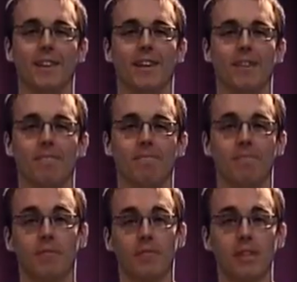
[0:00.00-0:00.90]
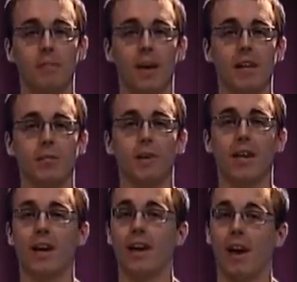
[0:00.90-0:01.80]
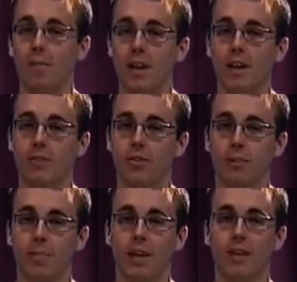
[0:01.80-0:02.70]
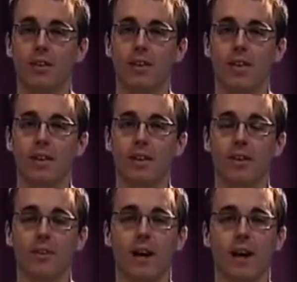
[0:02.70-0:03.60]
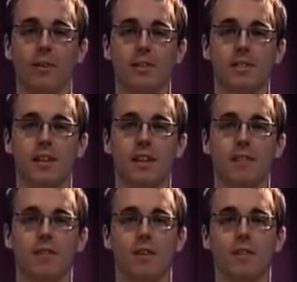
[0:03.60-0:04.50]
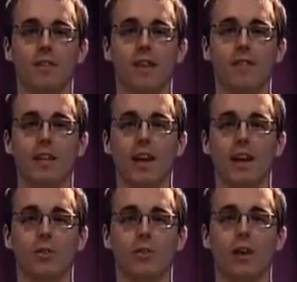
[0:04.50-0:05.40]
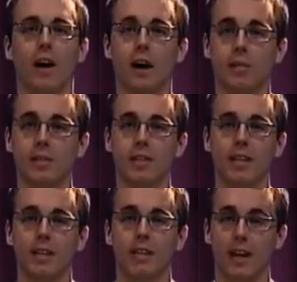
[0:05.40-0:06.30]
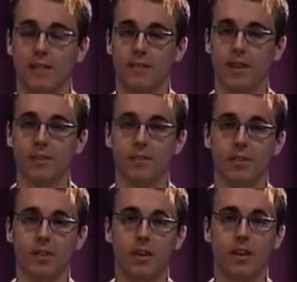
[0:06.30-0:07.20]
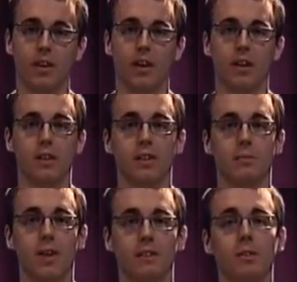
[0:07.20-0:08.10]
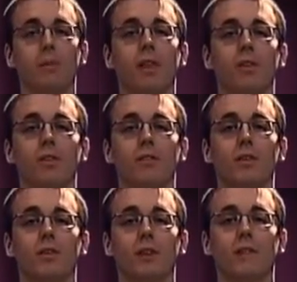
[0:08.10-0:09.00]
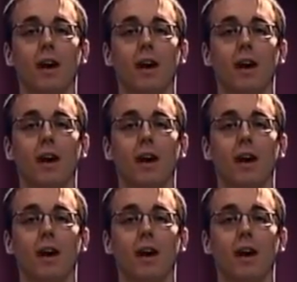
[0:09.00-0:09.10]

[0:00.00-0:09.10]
Aaron. This past weekend, I made a trip down to, the, down to Iowa City for the 7th annual Iowa City Docs Festival. Sponsored by the University of